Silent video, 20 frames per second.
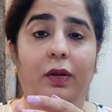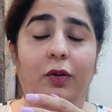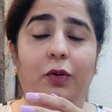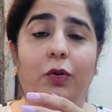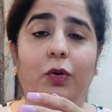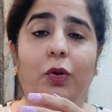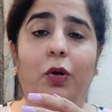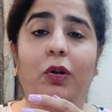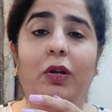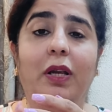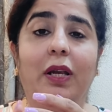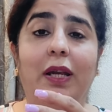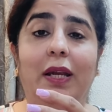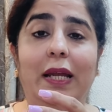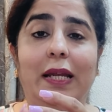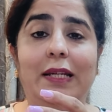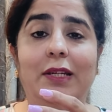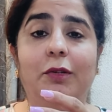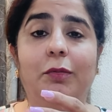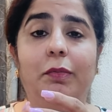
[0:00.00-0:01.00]
do not
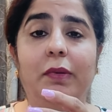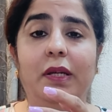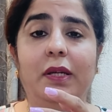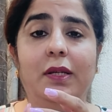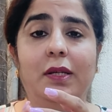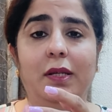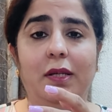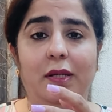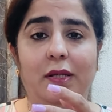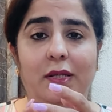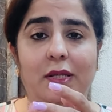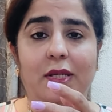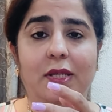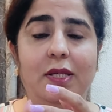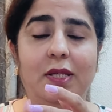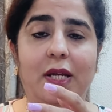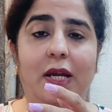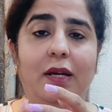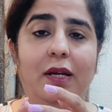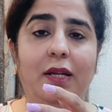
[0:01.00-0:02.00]
let me
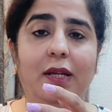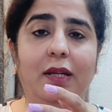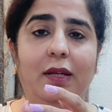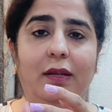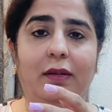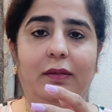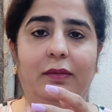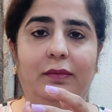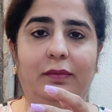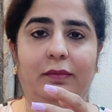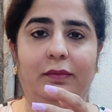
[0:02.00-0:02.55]
study.